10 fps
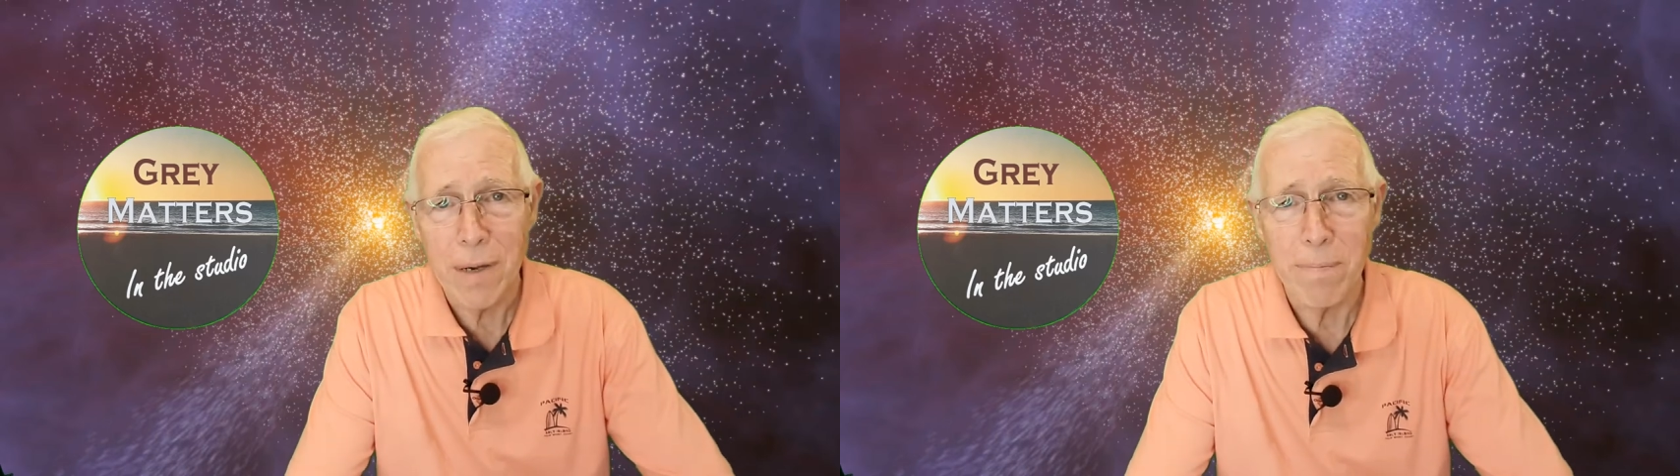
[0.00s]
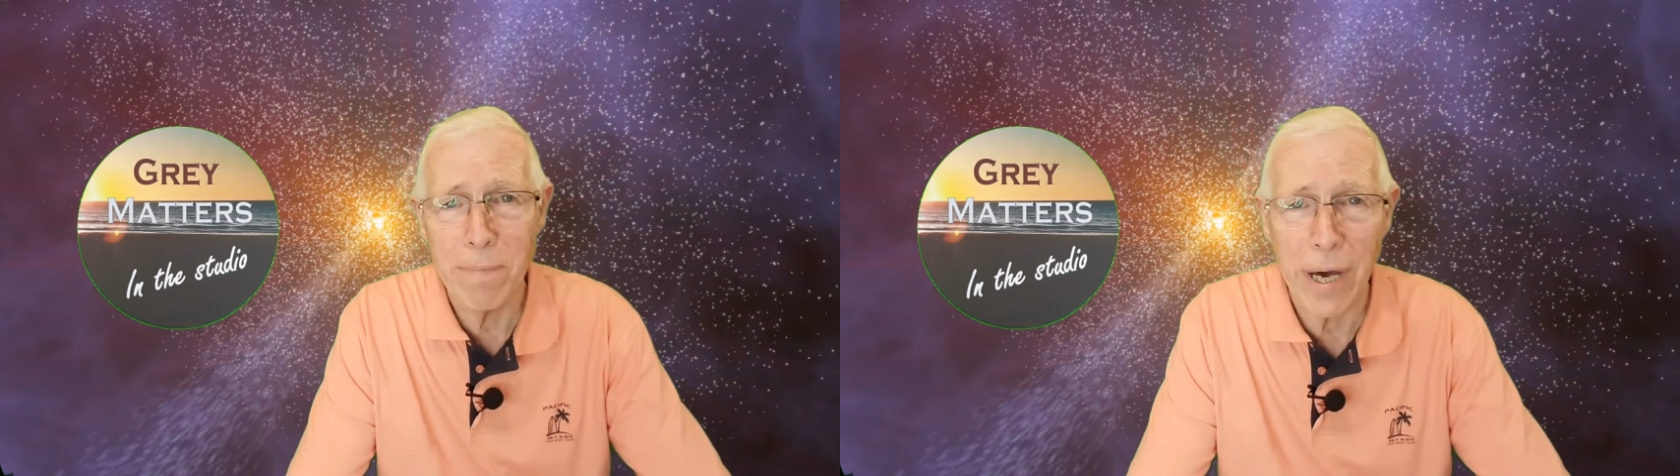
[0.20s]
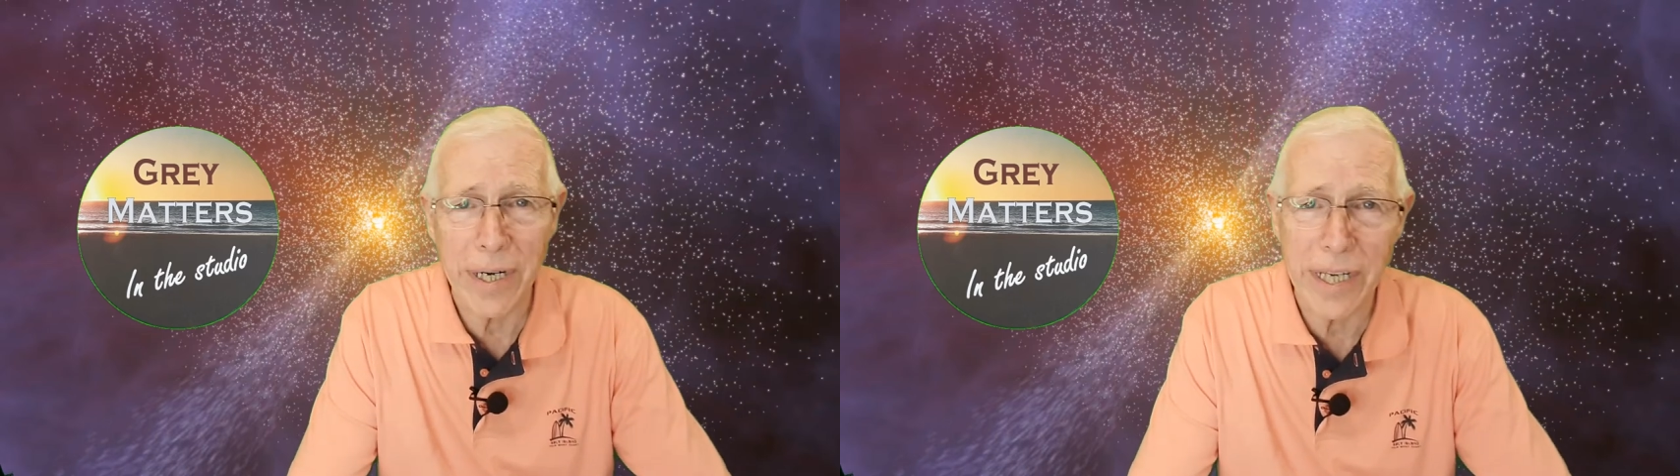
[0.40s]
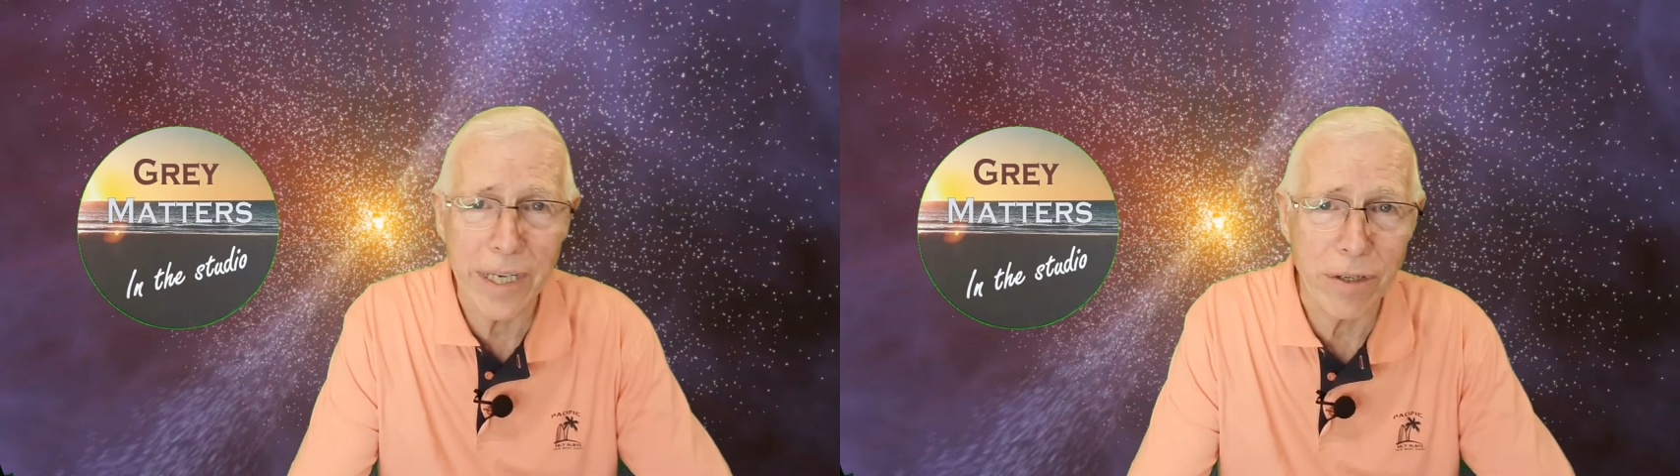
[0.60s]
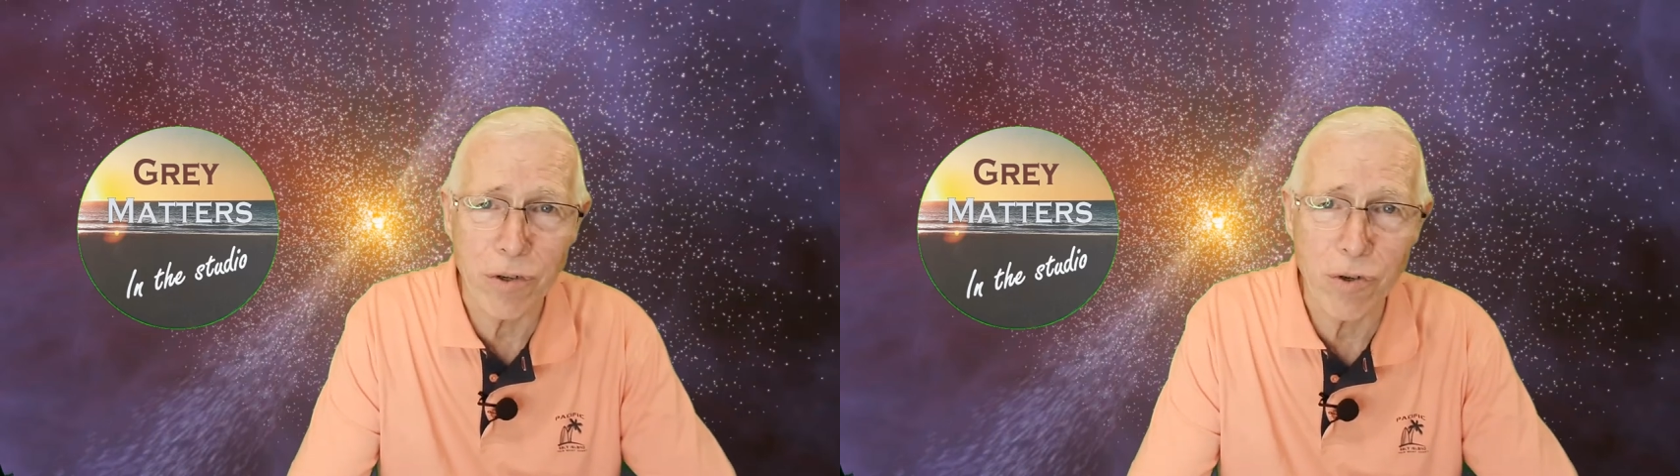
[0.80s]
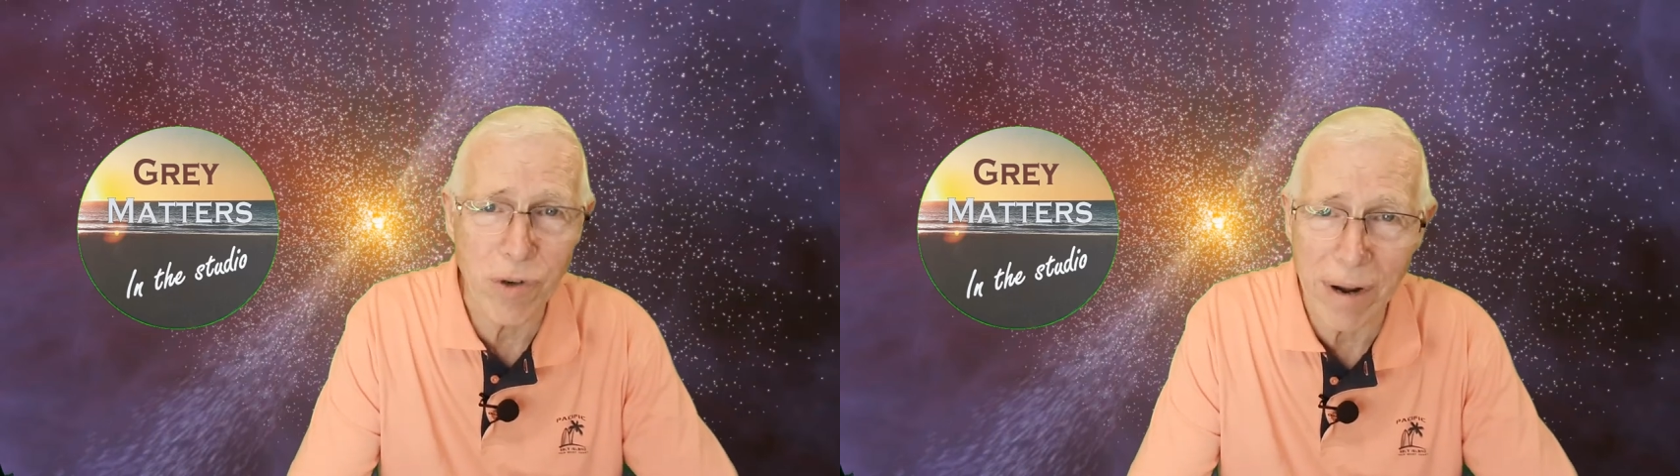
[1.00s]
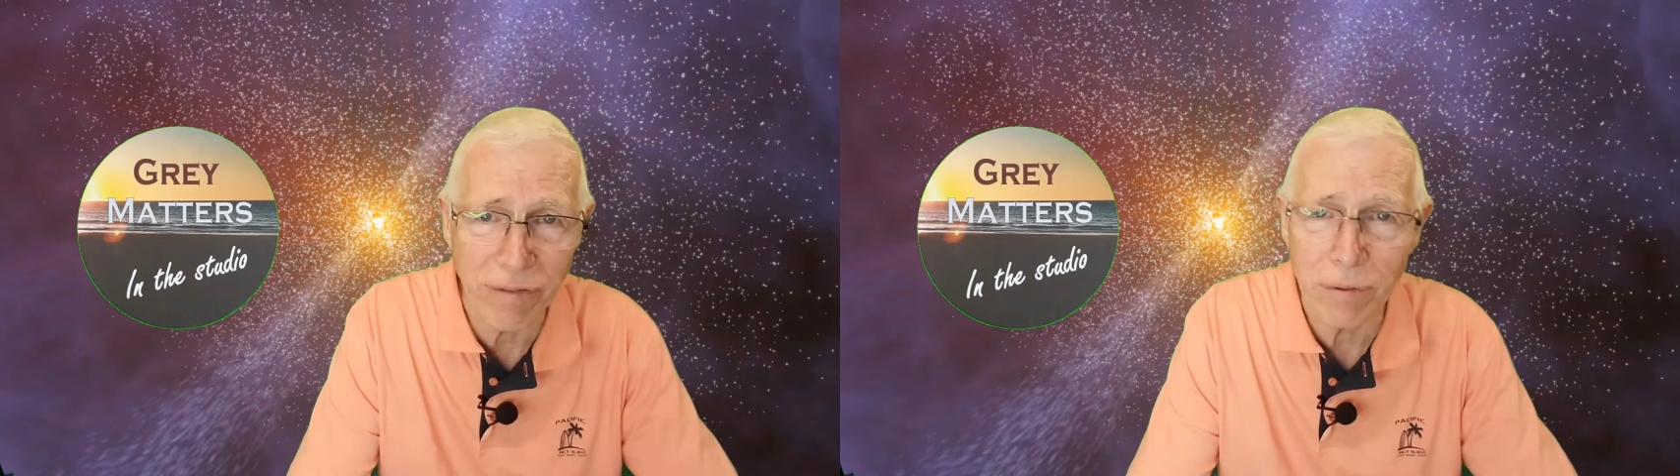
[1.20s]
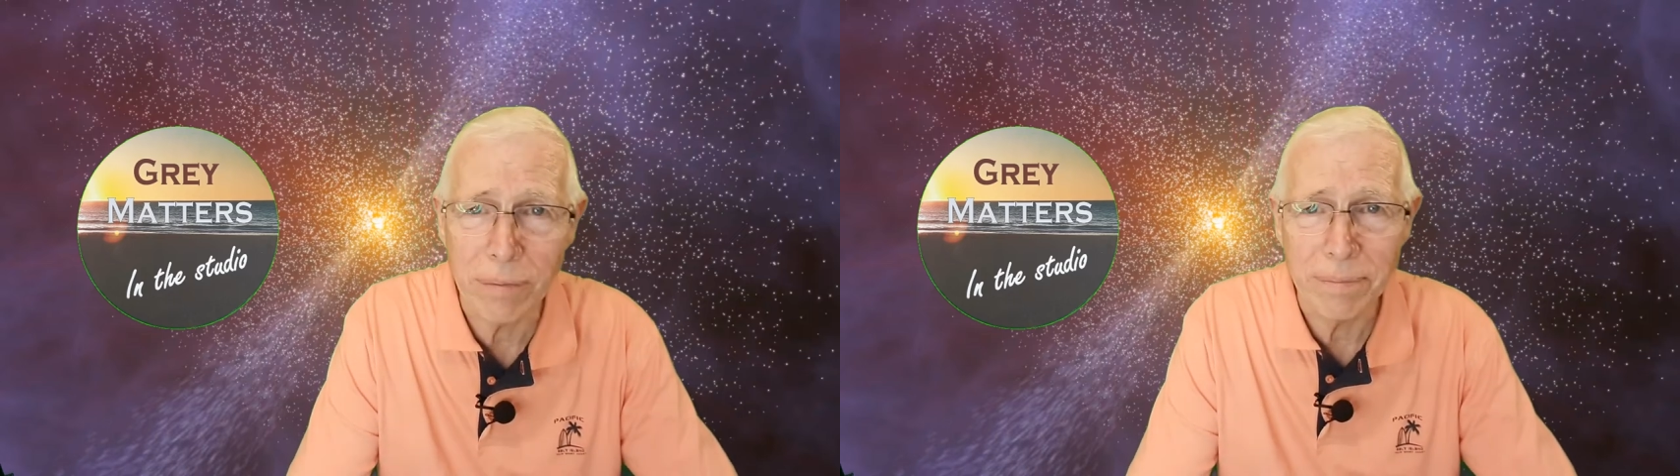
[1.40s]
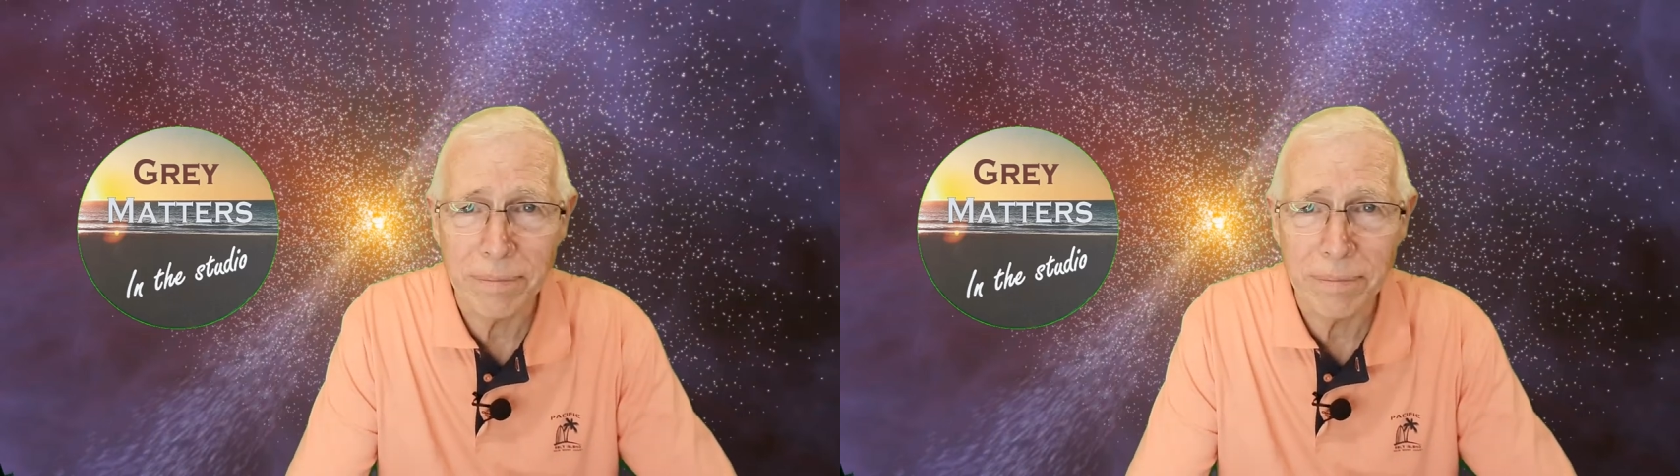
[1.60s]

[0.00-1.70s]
money and travel,